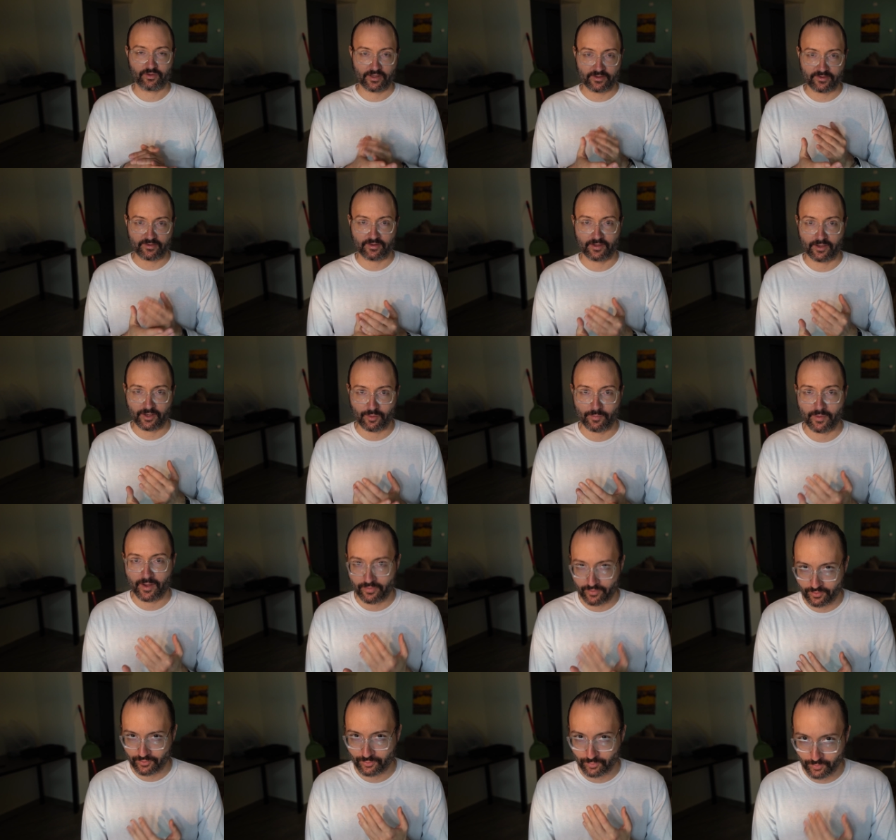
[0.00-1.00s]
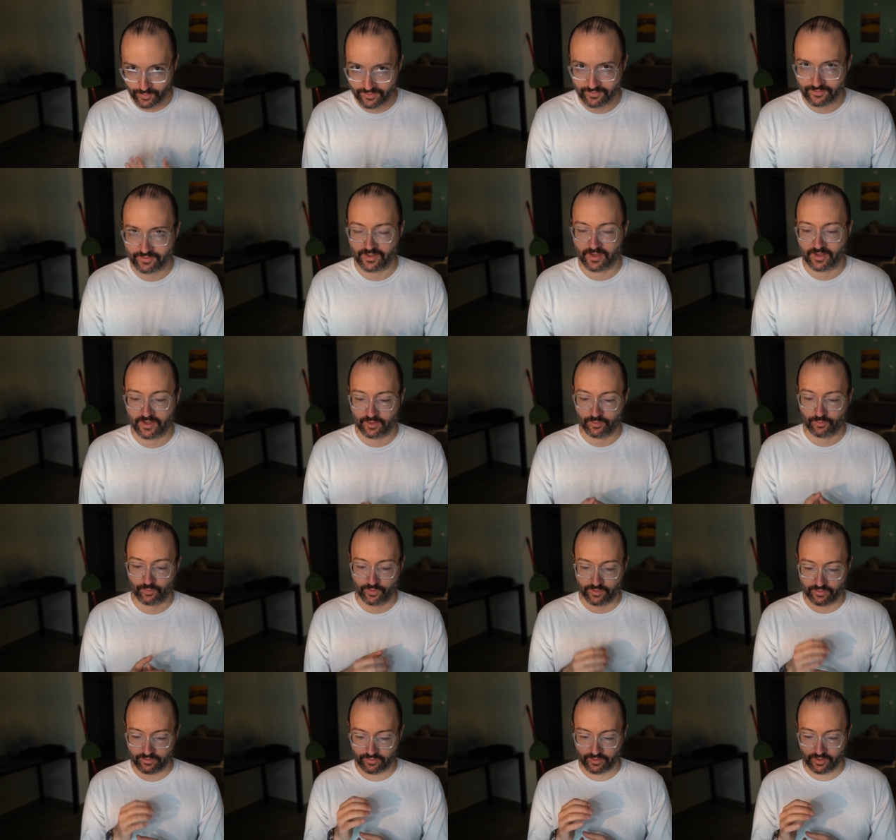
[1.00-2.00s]
let's think about this Wednesday
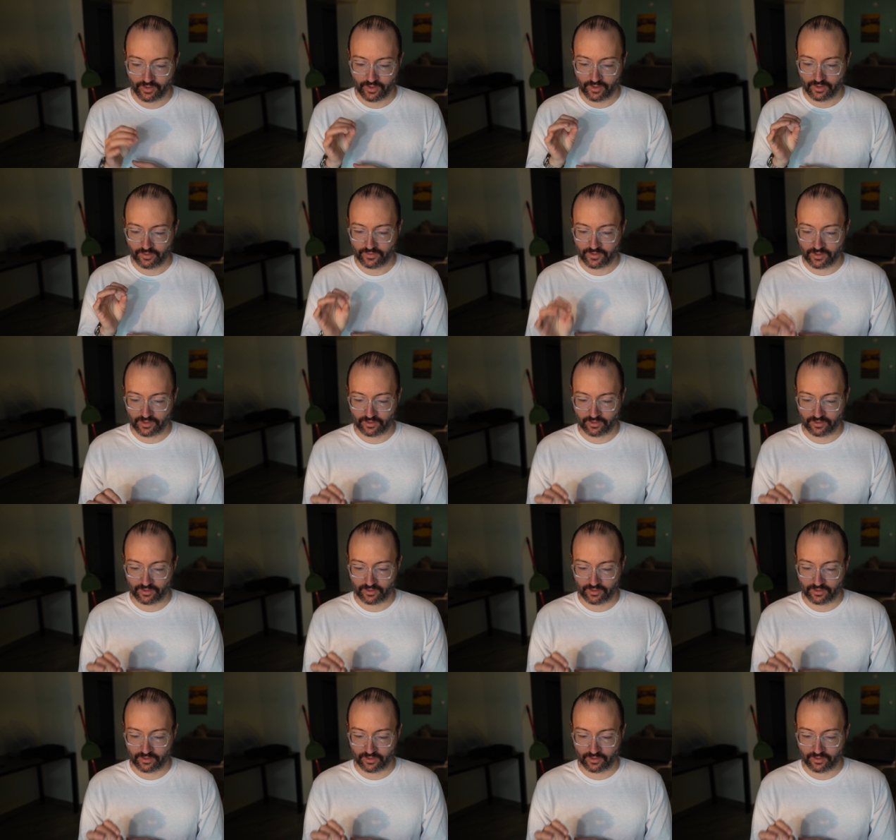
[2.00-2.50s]
with the